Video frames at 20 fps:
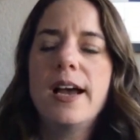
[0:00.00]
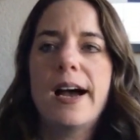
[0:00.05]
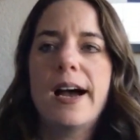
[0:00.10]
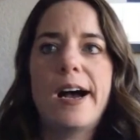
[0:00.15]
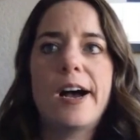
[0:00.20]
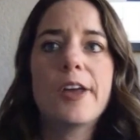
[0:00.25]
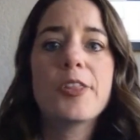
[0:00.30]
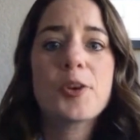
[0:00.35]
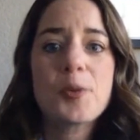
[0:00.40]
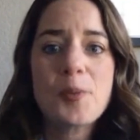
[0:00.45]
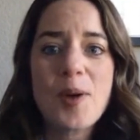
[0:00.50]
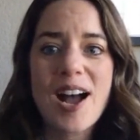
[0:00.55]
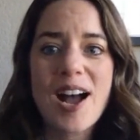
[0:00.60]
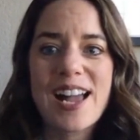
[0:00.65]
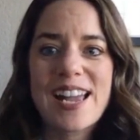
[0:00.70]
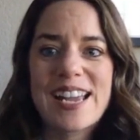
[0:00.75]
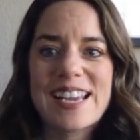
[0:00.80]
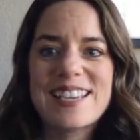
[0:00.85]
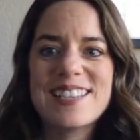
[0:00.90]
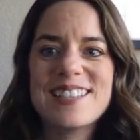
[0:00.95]

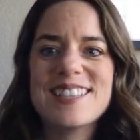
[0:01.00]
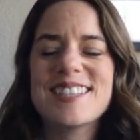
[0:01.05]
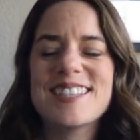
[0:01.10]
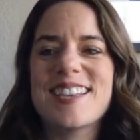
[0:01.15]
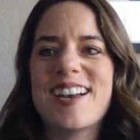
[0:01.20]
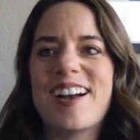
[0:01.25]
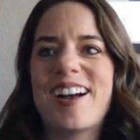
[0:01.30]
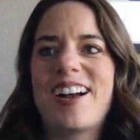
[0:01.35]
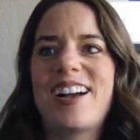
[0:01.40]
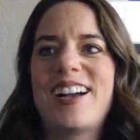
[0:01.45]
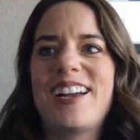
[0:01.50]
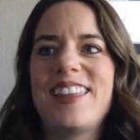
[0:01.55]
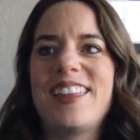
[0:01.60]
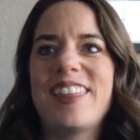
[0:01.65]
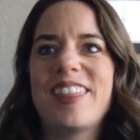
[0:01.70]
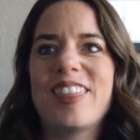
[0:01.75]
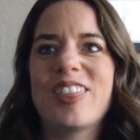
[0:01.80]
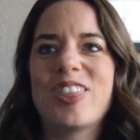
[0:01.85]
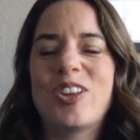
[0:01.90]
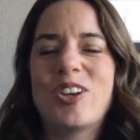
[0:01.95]
Otherwise,
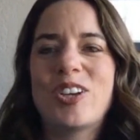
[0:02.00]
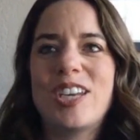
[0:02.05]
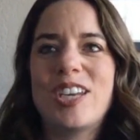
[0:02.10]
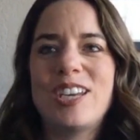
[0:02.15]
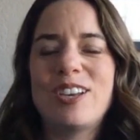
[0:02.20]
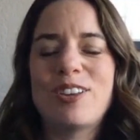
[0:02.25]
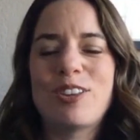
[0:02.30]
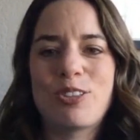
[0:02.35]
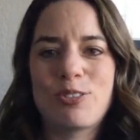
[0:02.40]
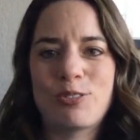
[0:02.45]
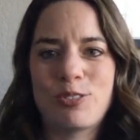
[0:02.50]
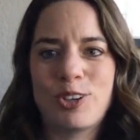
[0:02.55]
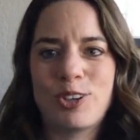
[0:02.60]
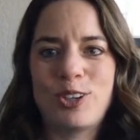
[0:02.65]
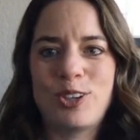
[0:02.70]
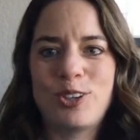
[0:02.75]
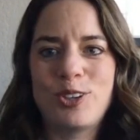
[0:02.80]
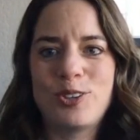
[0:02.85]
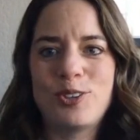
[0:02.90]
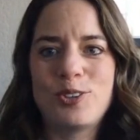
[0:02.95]
looking
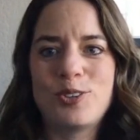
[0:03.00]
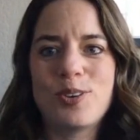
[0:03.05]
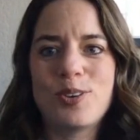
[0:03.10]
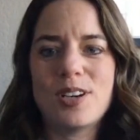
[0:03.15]
through